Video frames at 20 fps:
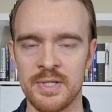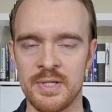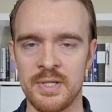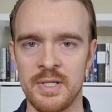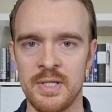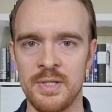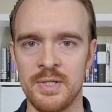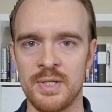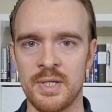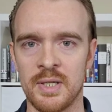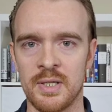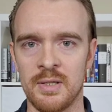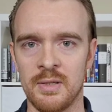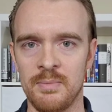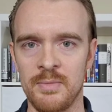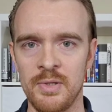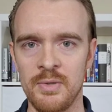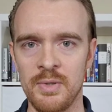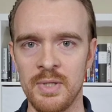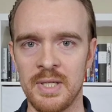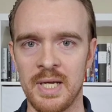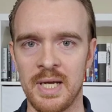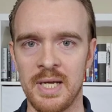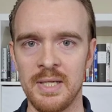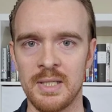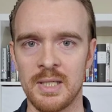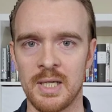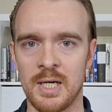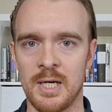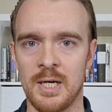need to
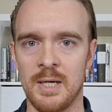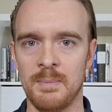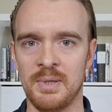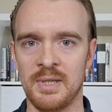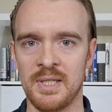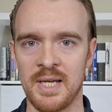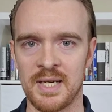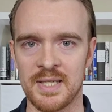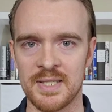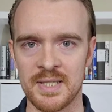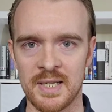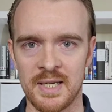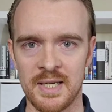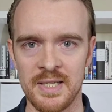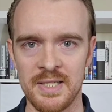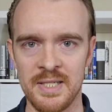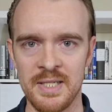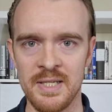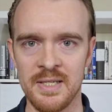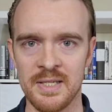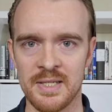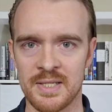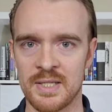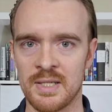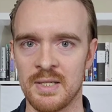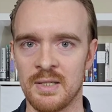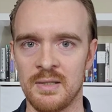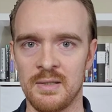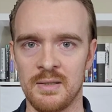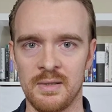communicate complex
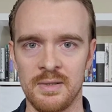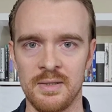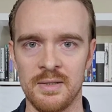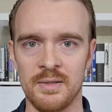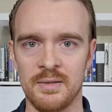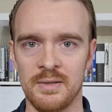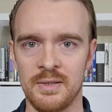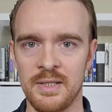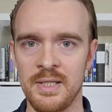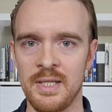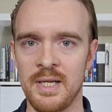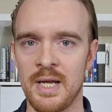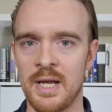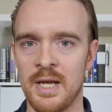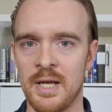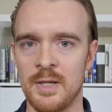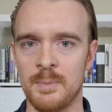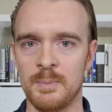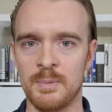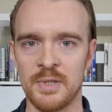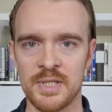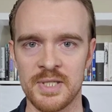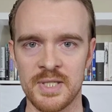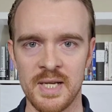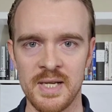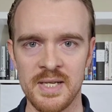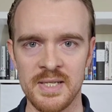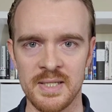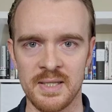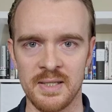ideas clearly and
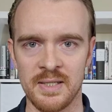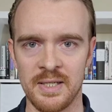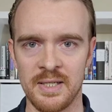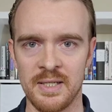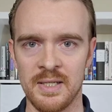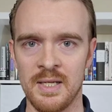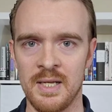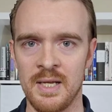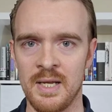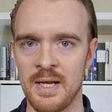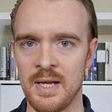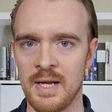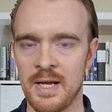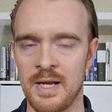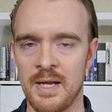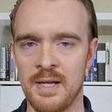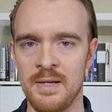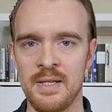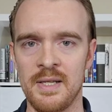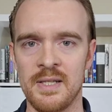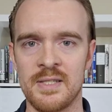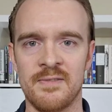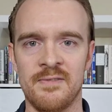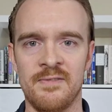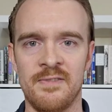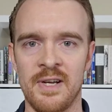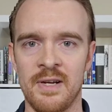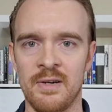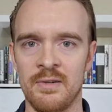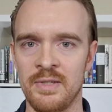precisely, and it's
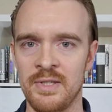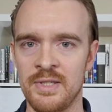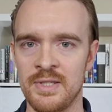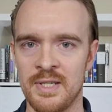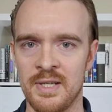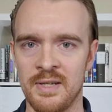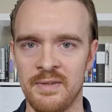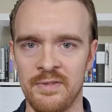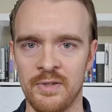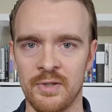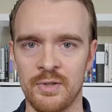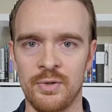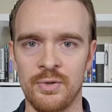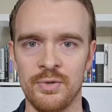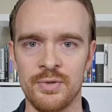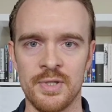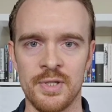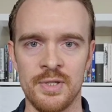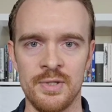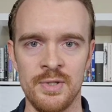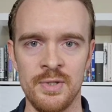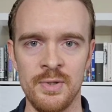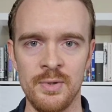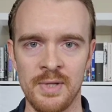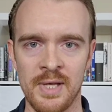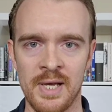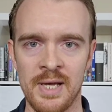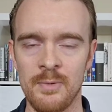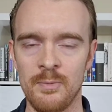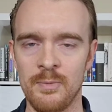very difficult to do
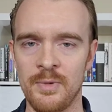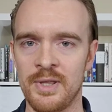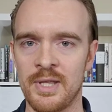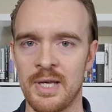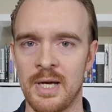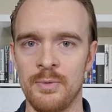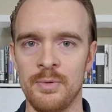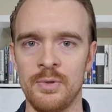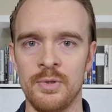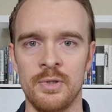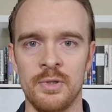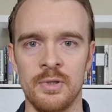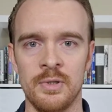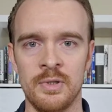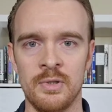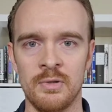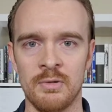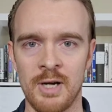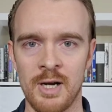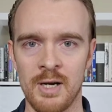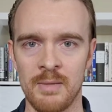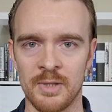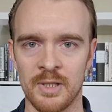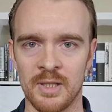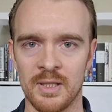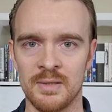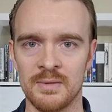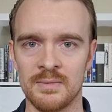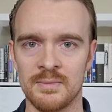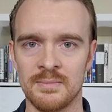that without good grammar.